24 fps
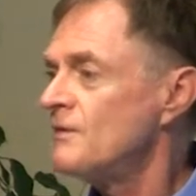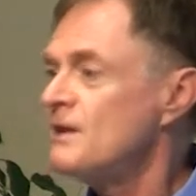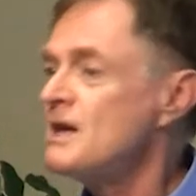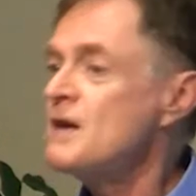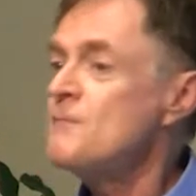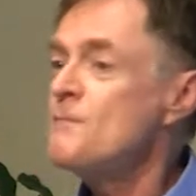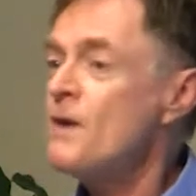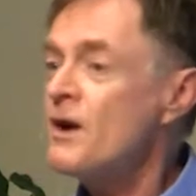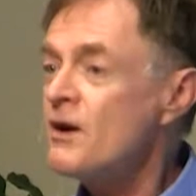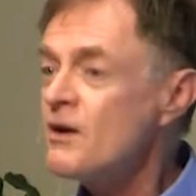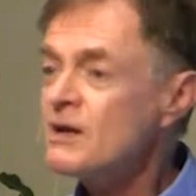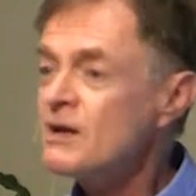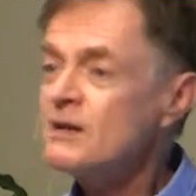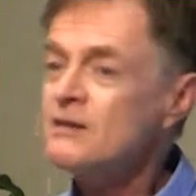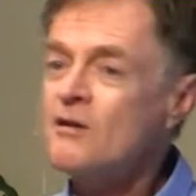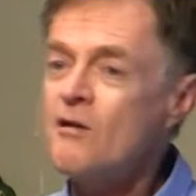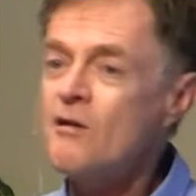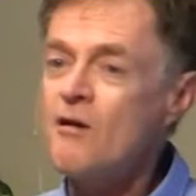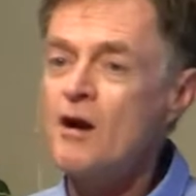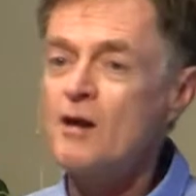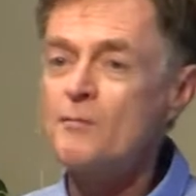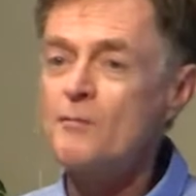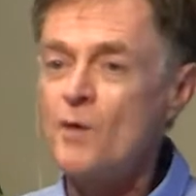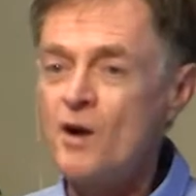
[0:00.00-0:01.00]
The American
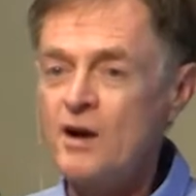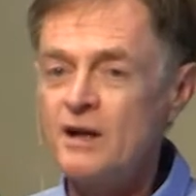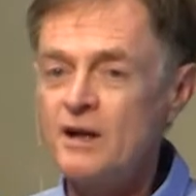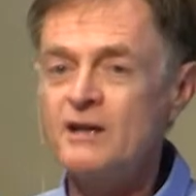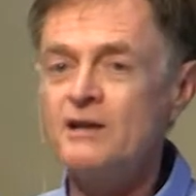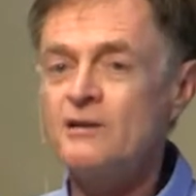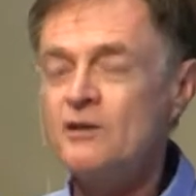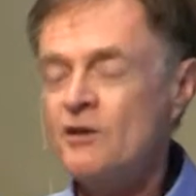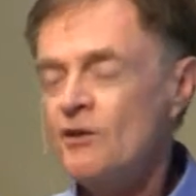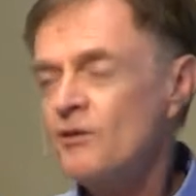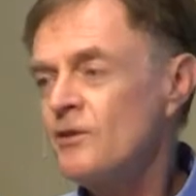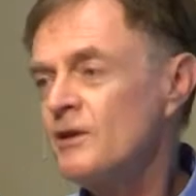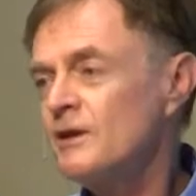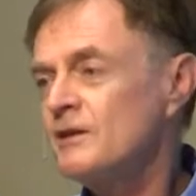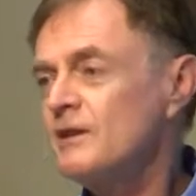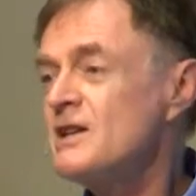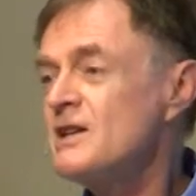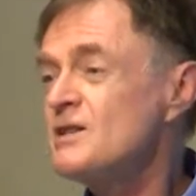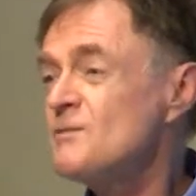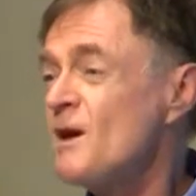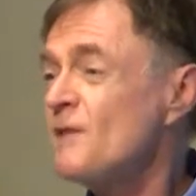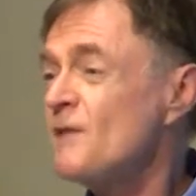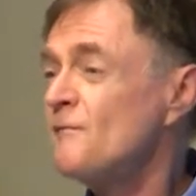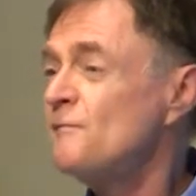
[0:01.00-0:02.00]
car market currently
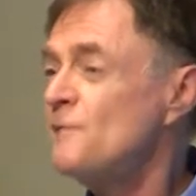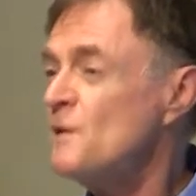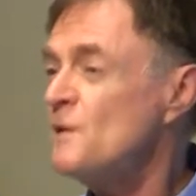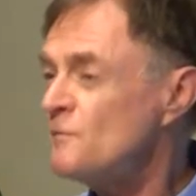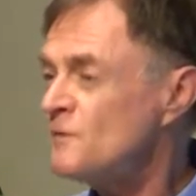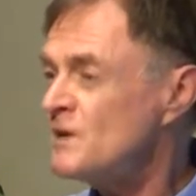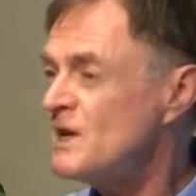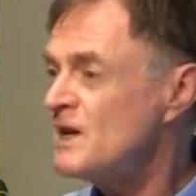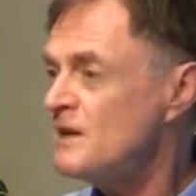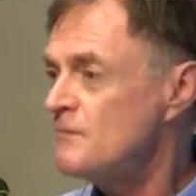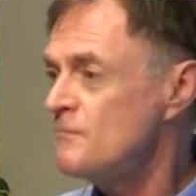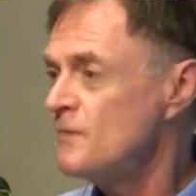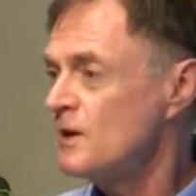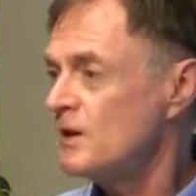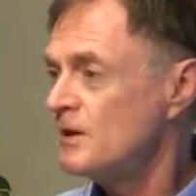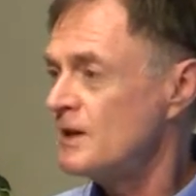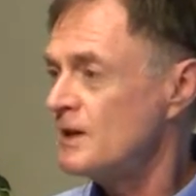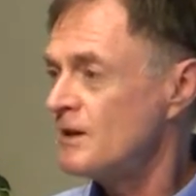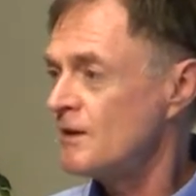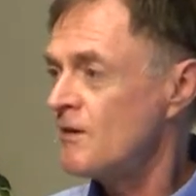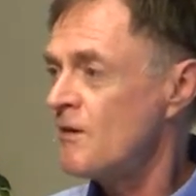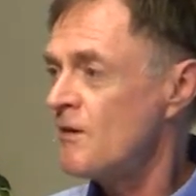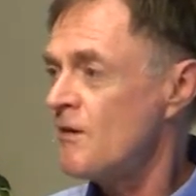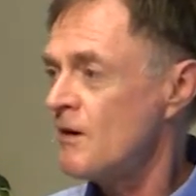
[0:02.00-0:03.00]
is about 15
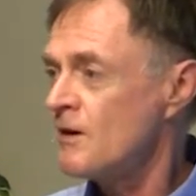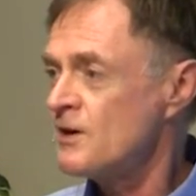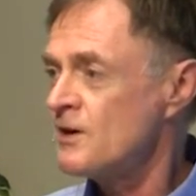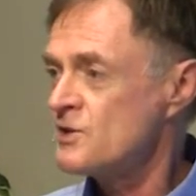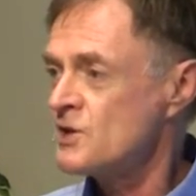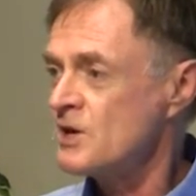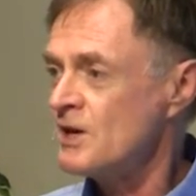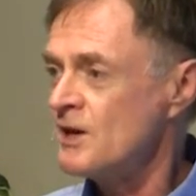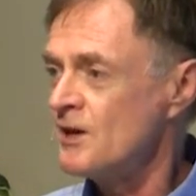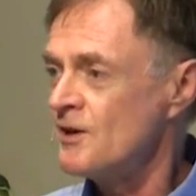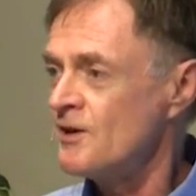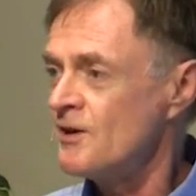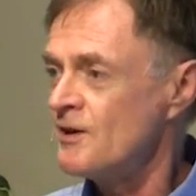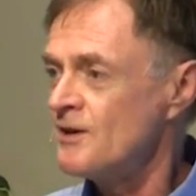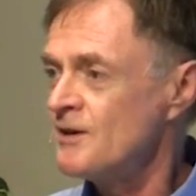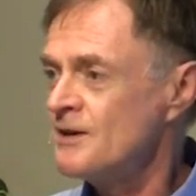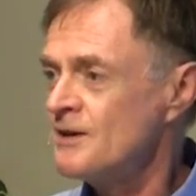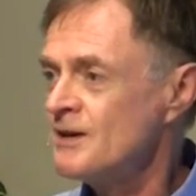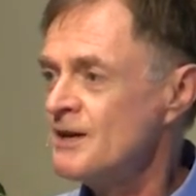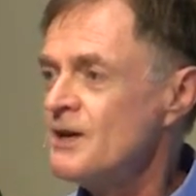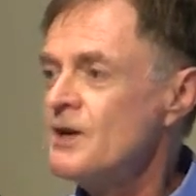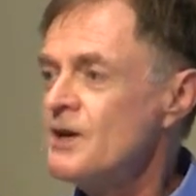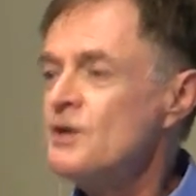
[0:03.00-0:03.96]
million cars a year.